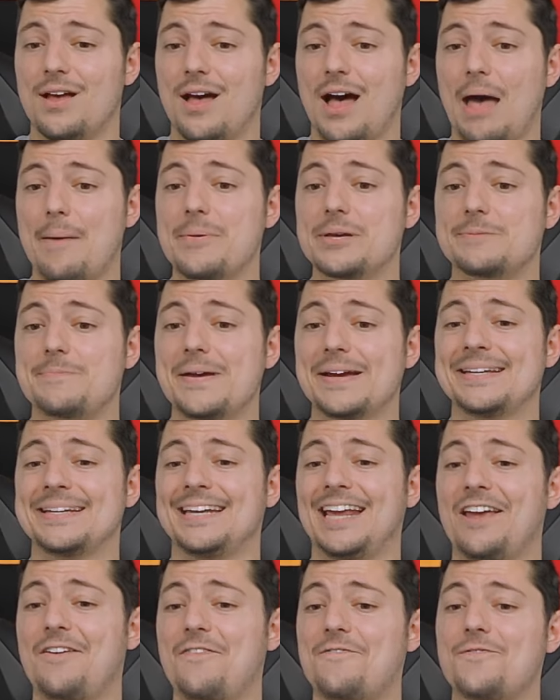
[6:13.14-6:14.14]
I'm
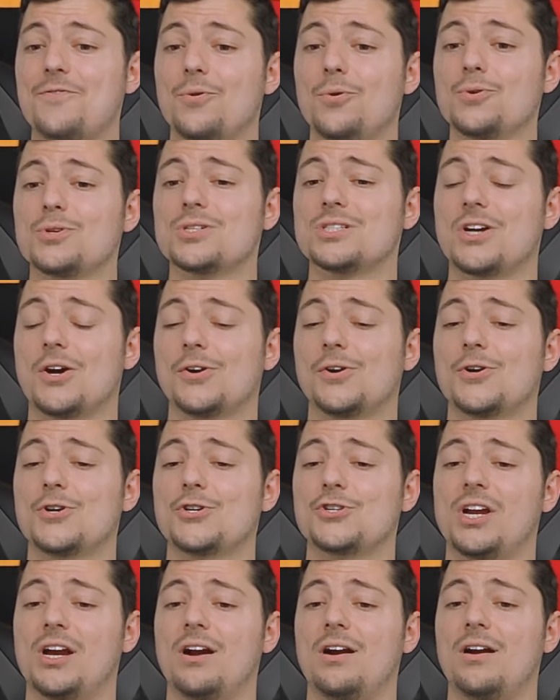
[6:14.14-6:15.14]
expecting a full starter
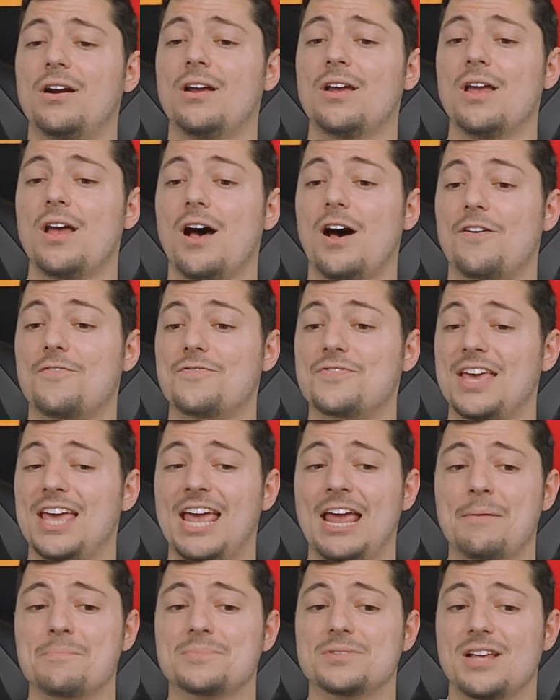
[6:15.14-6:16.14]
share of
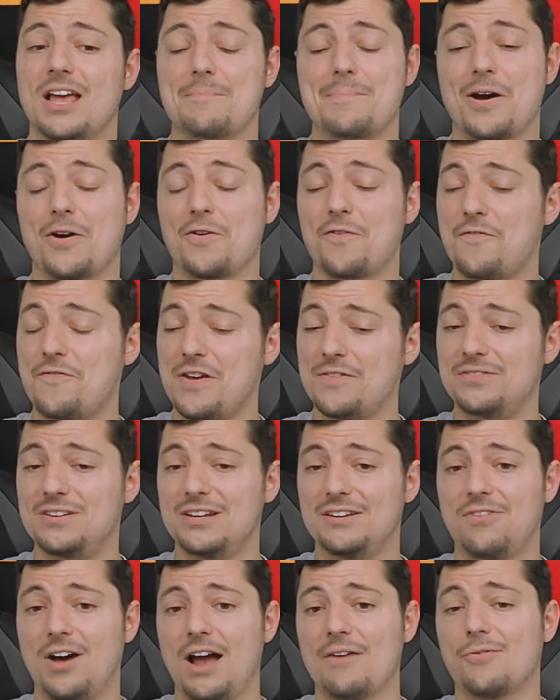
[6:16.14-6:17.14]
games, about
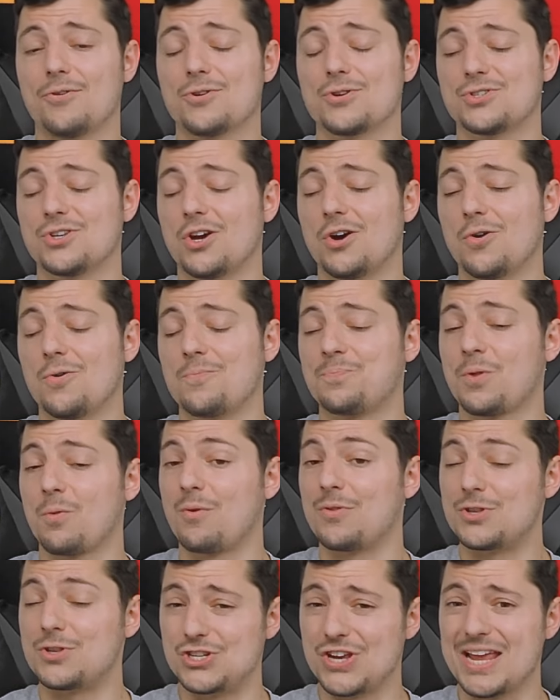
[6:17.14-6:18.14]
55 or so,
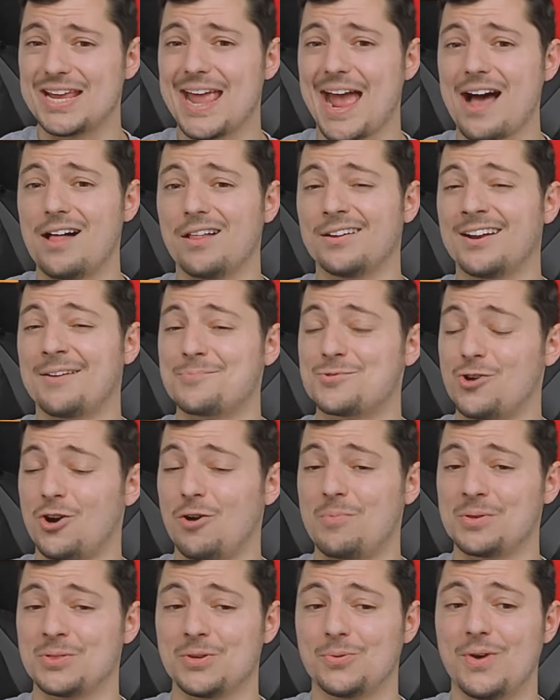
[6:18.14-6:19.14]
with Jake Allen
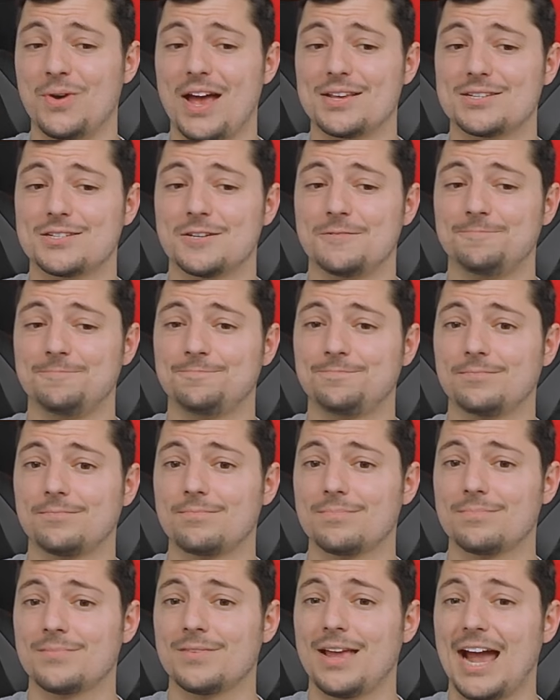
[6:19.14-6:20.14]
absorbing the rest.
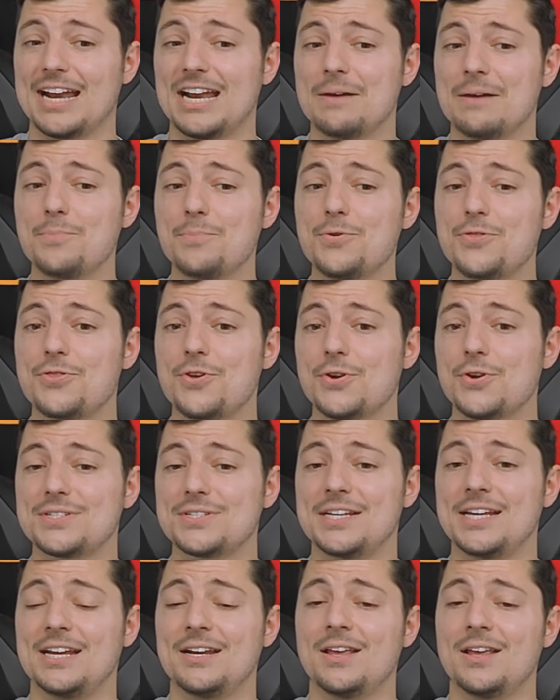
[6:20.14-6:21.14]
At number
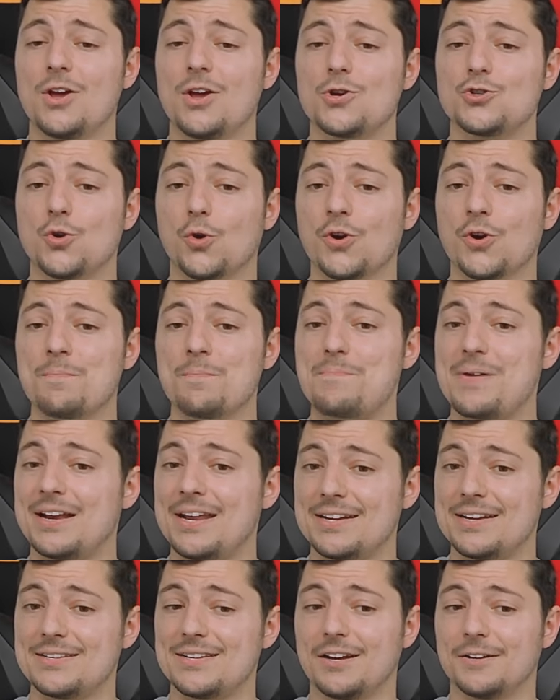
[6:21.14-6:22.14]
13, Jordan
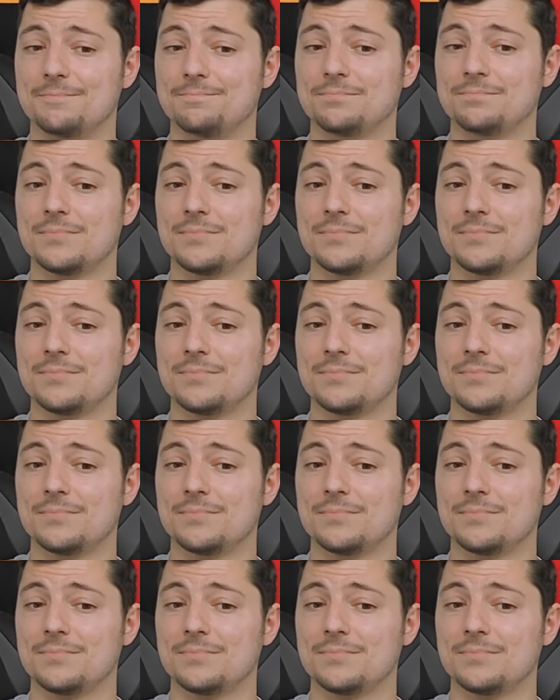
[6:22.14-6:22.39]
Binnington.